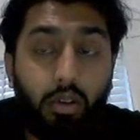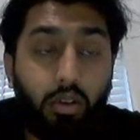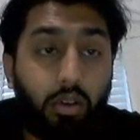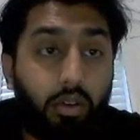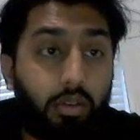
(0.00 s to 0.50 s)

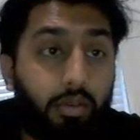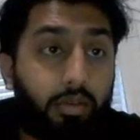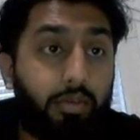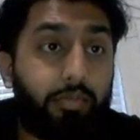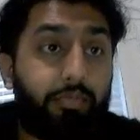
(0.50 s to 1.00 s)
of
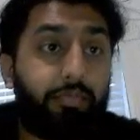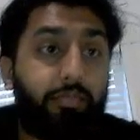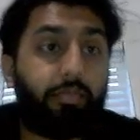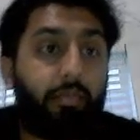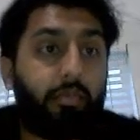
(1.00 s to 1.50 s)

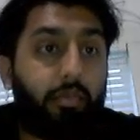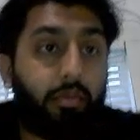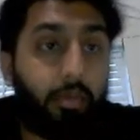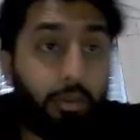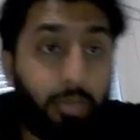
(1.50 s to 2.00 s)

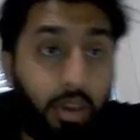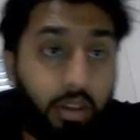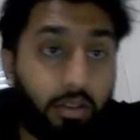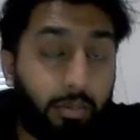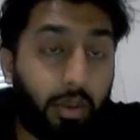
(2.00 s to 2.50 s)
the
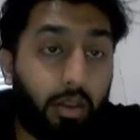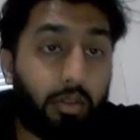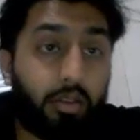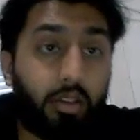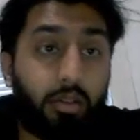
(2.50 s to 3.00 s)
mechanism of
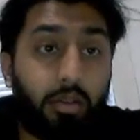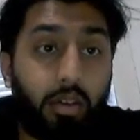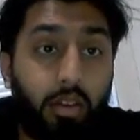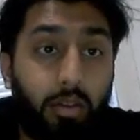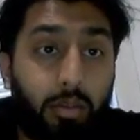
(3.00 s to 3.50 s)
penicillin
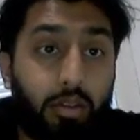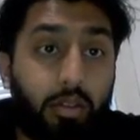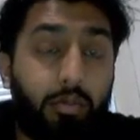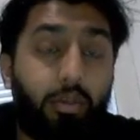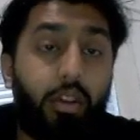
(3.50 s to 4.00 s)
inhibition
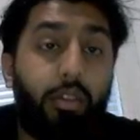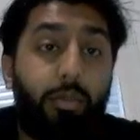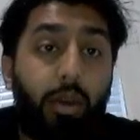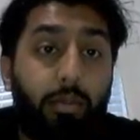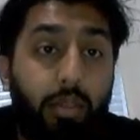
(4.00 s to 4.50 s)
of
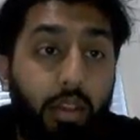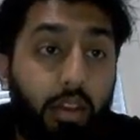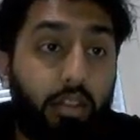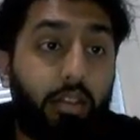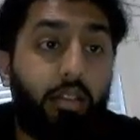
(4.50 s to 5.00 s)

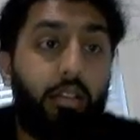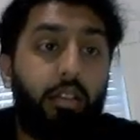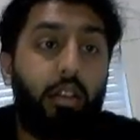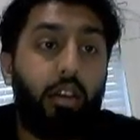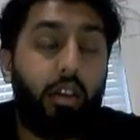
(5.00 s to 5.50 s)
transpeptidase.
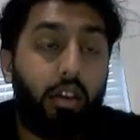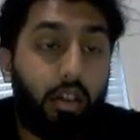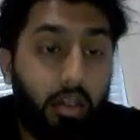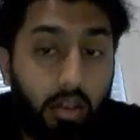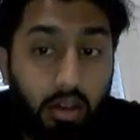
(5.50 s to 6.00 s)

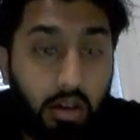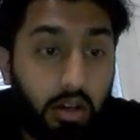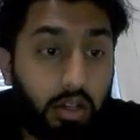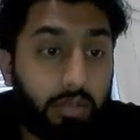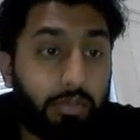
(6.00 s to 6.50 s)

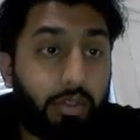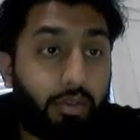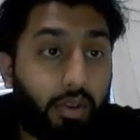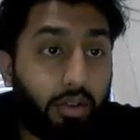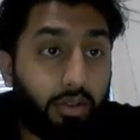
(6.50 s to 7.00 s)
The
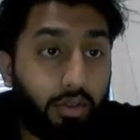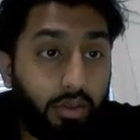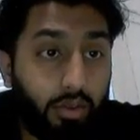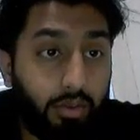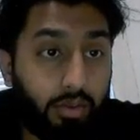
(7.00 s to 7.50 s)
structure
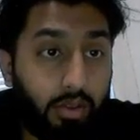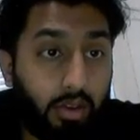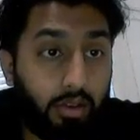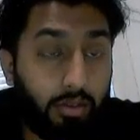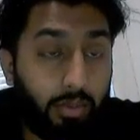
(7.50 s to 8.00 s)
shows
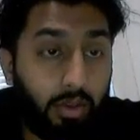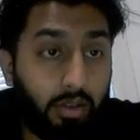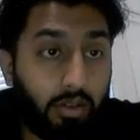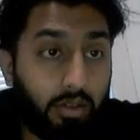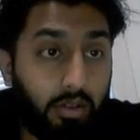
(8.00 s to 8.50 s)
that as
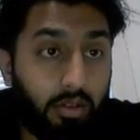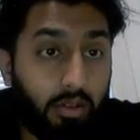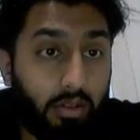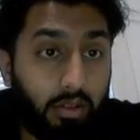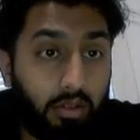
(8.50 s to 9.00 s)
penicillin,
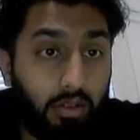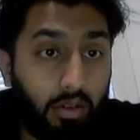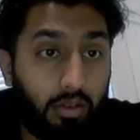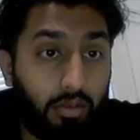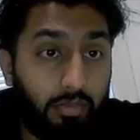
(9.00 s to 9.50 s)

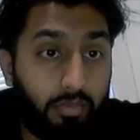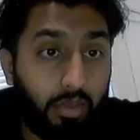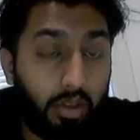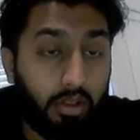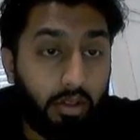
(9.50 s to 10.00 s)
the
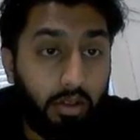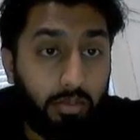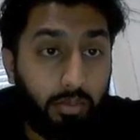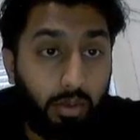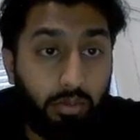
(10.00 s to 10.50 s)

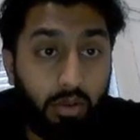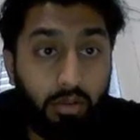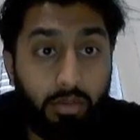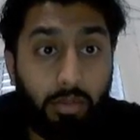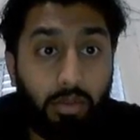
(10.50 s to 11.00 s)
enzyme
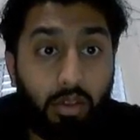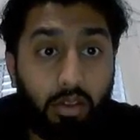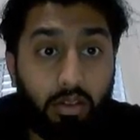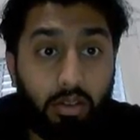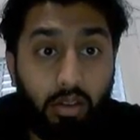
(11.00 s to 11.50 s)

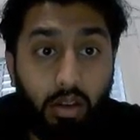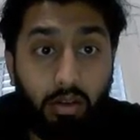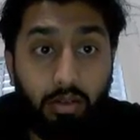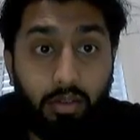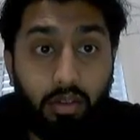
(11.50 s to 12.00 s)
transpeptidase and
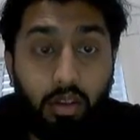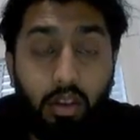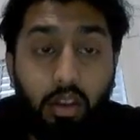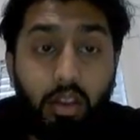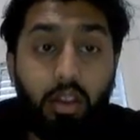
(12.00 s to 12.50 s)
how
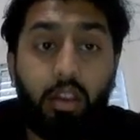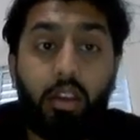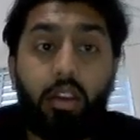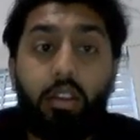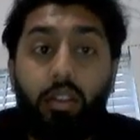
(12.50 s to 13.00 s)

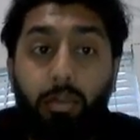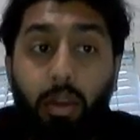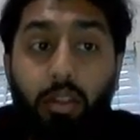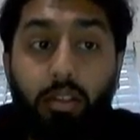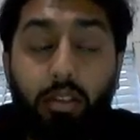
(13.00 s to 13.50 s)

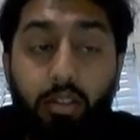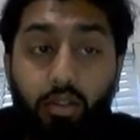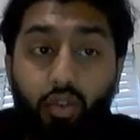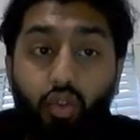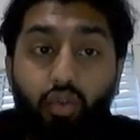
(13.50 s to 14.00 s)
penicillin is
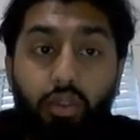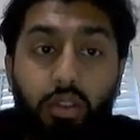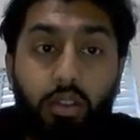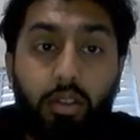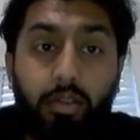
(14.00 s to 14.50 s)
used
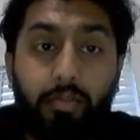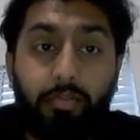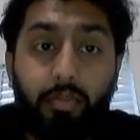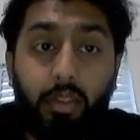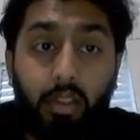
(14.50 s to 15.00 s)

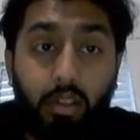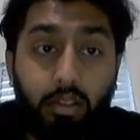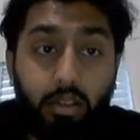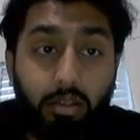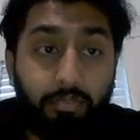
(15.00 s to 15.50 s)
in the
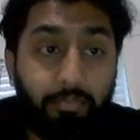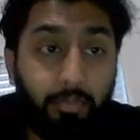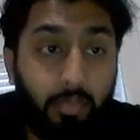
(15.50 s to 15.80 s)
enzyme.